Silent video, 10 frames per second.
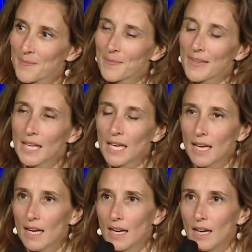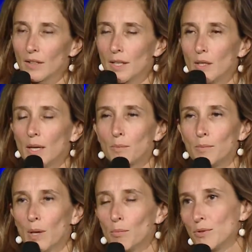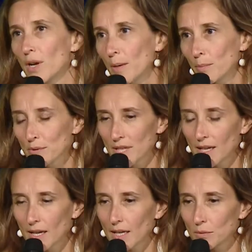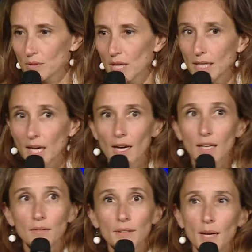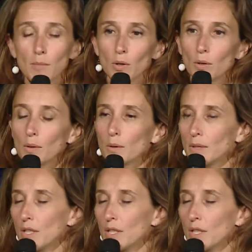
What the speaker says: you'd been punished for what you're doing right now. Well, there are several answers,